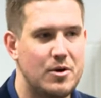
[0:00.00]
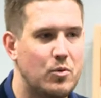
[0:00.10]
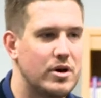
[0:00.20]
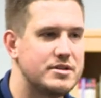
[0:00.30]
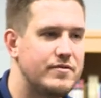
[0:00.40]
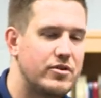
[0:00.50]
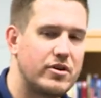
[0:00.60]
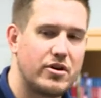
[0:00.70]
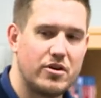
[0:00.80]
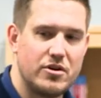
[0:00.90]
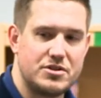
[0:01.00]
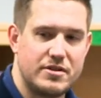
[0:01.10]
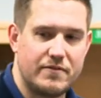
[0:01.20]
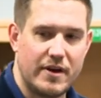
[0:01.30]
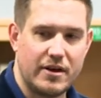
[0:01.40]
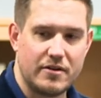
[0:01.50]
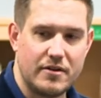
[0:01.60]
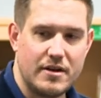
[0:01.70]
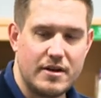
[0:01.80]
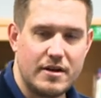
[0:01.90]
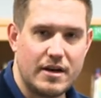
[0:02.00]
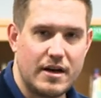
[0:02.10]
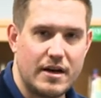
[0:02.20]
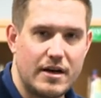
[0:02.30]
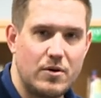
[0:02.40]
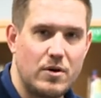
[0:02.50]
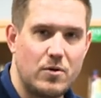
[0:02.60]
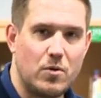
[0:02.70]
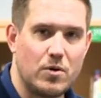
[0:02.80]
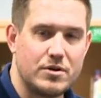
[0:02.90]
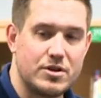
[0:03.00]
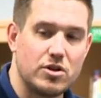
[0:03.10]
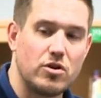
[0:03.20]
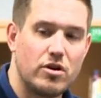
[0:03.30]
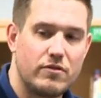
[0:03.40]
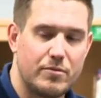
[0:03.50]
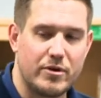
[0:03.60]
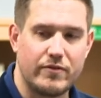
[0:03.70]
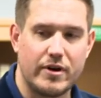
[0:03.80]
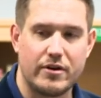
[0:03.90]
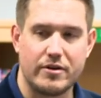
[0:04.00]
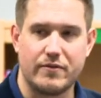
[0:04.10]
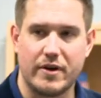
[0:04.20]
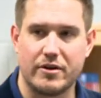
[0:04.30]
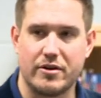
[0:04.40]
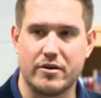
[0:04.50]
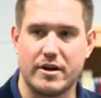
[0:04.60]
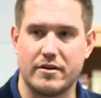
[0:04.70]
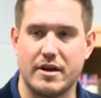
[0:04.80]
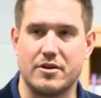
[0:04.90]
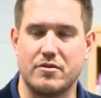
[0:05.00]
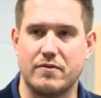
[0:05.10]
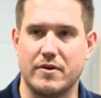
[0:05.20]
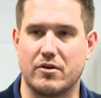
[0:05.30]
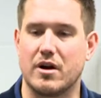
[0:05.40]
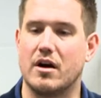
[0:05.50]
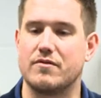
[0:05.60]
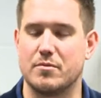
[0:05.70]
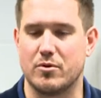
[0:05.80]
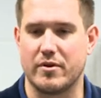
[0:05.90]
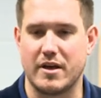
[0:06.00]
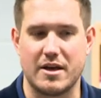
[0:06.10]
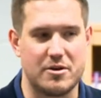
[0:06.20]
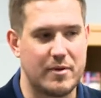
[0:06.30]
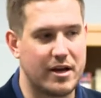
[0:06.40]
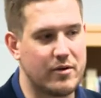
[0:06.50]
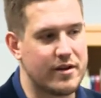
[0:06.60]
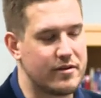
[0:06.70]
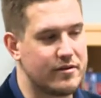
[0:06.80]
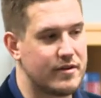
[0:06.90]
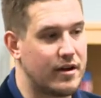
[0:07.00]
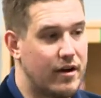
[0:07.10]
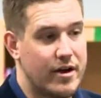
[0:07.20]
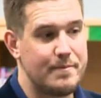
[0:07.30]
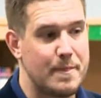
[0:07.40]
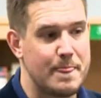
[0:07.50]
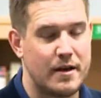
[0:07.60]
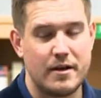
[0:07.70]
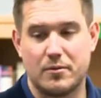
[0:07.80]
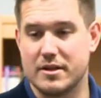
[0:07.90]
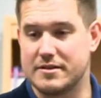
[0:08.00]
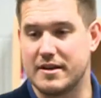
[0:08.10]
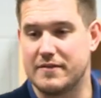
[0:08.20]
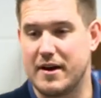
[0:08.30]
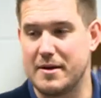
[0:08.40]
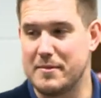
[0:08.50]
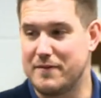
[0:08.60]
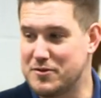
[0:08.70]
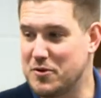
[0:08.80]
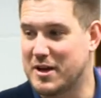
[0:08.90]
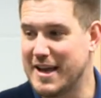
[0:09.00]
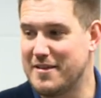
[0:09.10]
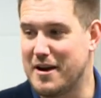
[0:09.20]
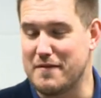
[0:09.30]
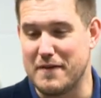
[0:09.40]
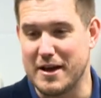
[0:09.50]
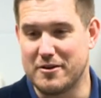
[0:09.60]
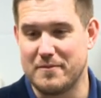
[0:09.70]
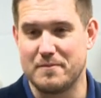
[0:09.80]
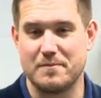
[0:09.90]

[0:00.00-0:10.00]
Whereas if you're encouraged to fail uh, or to learn from your fa failure and, and you feel comfortable with that, you might go out there and say, all right, well, listen, if, I, if it's okay that I fail,